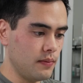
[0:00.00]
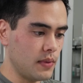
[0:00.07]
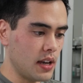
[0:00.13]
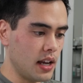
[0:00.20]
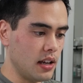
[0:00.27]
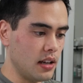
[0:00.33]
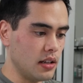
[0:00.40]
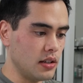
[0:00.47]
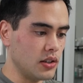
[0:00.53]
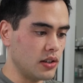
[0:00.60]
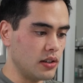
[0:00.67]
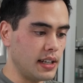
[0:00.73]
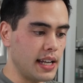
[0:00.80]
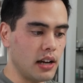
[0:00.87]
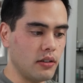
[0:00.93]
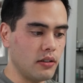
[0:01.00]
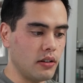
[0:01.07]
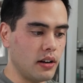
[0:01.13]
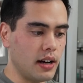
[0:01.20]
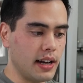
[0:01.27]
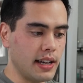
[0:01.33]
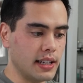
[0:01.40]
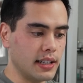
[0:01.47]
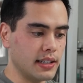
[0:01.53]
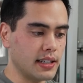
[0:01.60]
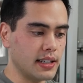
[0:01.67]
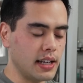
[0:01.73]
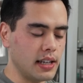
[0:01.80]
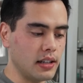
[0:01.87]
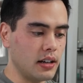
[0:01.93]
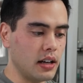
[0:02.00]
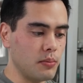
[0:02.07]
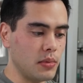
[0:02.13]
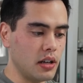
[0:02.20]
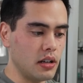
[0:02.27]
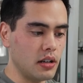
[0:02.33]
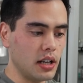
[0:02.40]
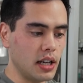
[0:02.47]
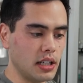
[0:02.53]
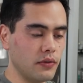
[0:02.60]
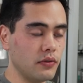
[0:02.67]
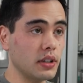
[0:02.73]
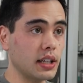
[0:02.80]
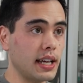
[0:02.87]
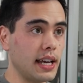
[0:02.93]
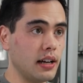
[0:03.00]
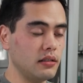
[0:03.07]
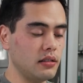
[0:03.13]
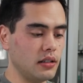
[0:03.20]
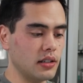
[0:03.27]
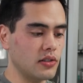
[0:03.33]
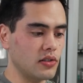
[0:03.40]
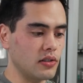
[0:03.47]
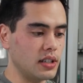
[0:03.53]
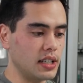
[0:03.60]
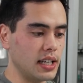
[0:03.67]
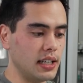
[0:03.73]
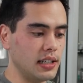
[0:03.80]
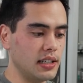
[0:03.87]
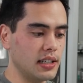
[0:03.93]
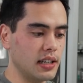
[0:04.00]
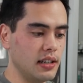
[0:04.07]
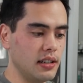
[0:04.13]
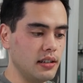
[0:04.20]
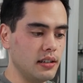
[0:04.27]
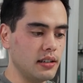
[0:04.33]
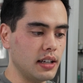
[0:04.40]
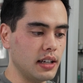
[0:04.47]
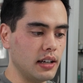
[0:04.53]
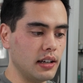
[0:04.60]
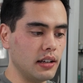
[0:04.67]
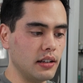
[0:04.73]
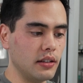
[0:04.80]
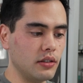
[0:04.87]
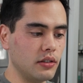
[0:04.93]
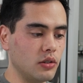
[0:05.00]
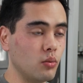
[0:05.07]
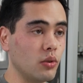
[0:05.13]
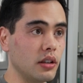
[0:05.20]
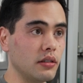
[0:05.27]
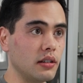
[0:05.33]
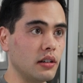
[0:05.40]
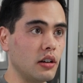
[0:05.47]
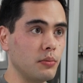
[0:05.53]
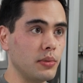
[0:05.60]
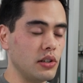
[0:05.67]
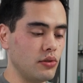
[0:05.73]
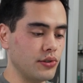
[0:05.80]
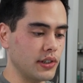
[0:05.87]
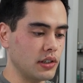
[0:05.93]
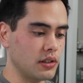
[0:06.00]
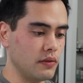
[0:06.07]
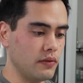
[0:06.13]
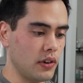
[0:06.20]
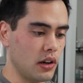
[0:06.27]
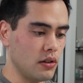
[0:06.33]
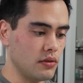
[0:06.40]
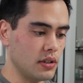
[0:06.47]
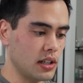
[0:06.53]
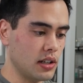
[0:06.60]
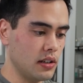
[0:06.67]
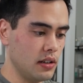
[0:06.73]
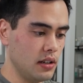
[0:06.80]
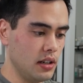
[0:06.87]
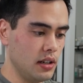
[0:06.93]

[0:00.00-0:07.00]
and now I can see that I'm in a different account, and this is indeed the one that I'll be using to vote.